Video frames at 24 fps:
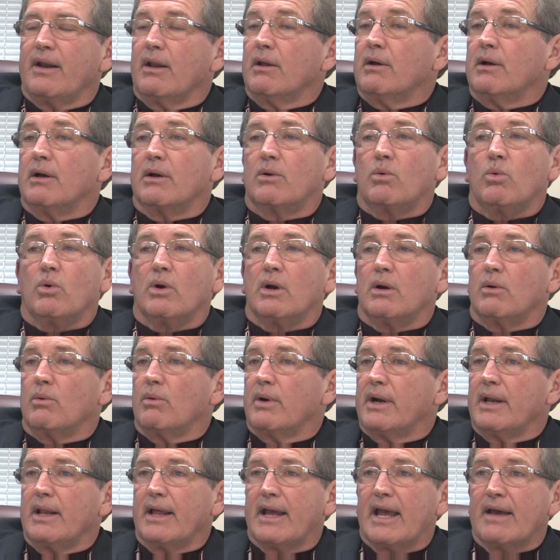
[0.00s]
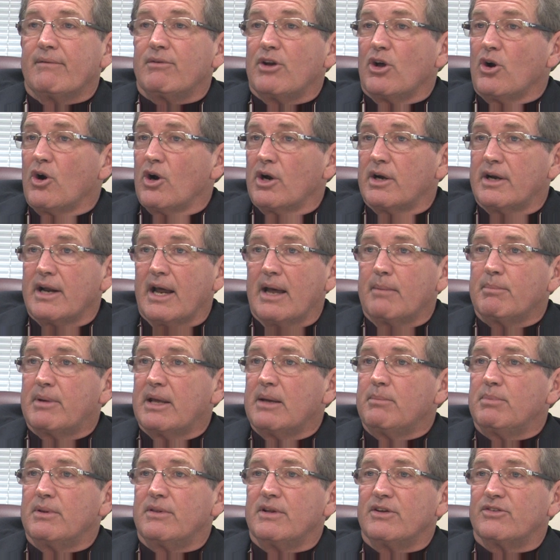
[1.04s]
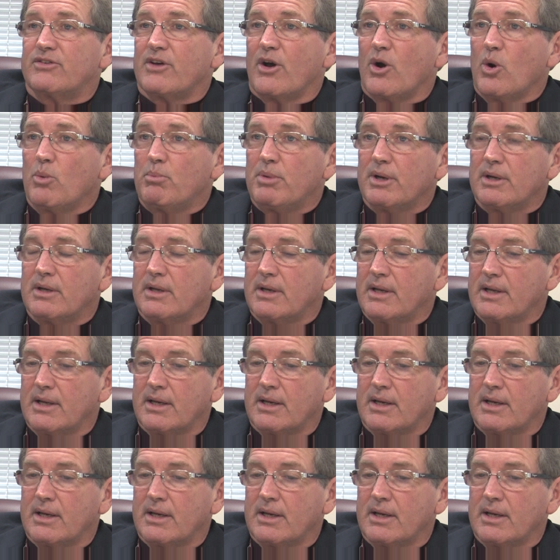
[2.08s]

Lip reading: look, we're really having a hard time keeping this open,